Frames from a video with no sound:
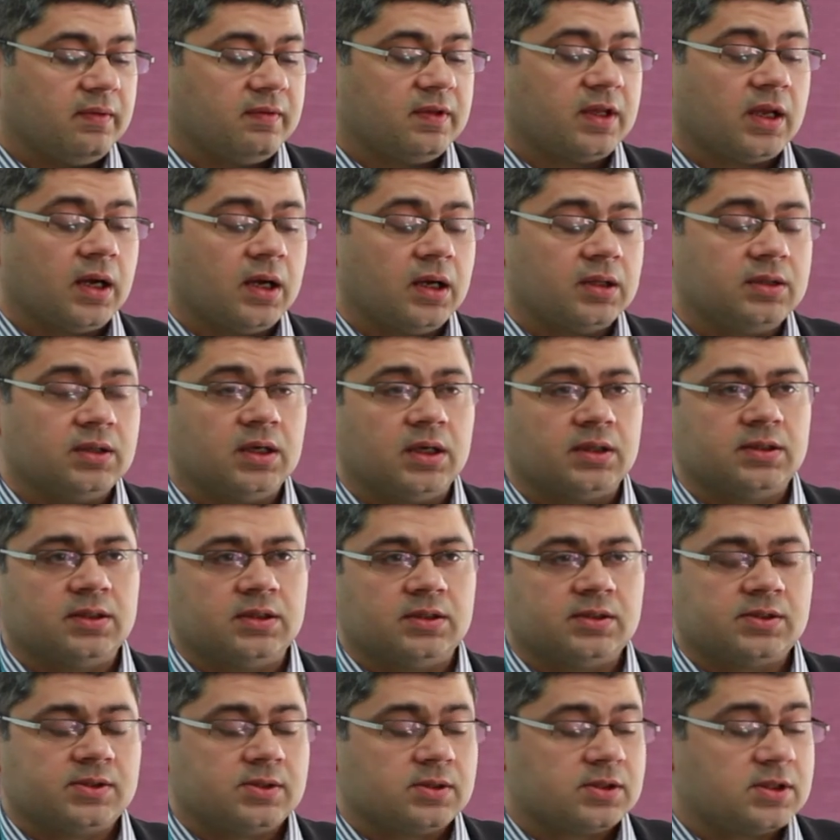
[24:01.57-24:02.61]
with
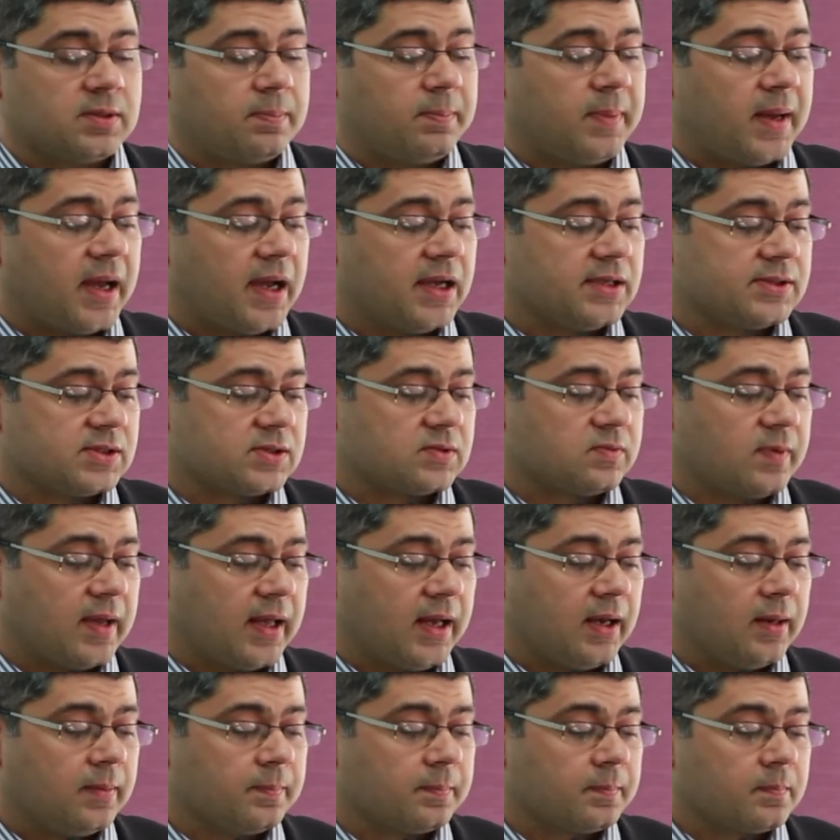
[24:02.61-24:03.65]
other suppliers as
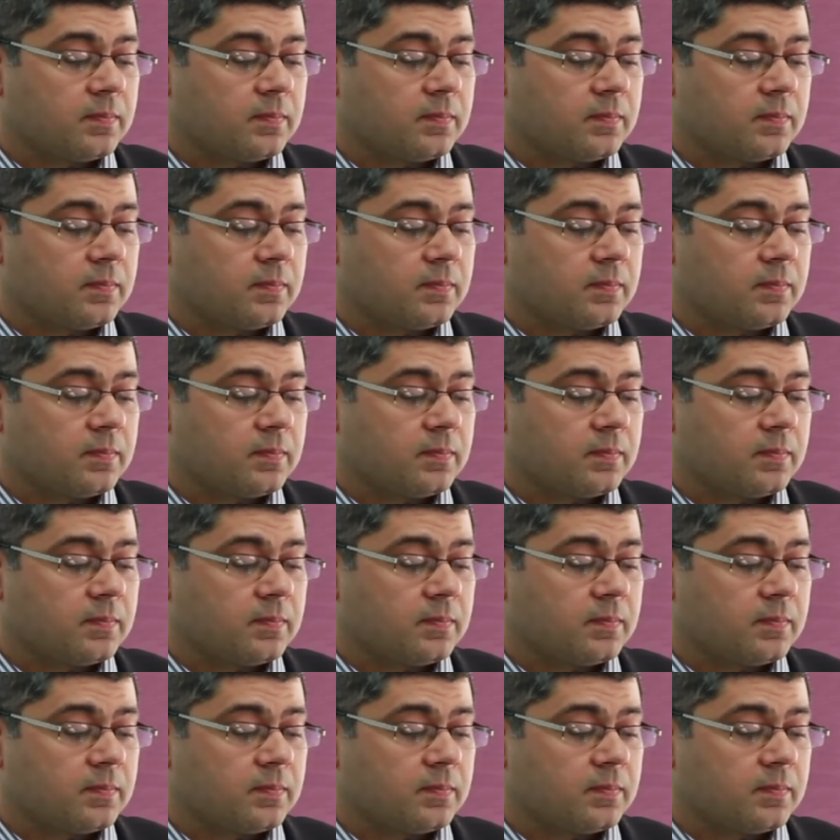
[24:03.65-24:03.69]
well.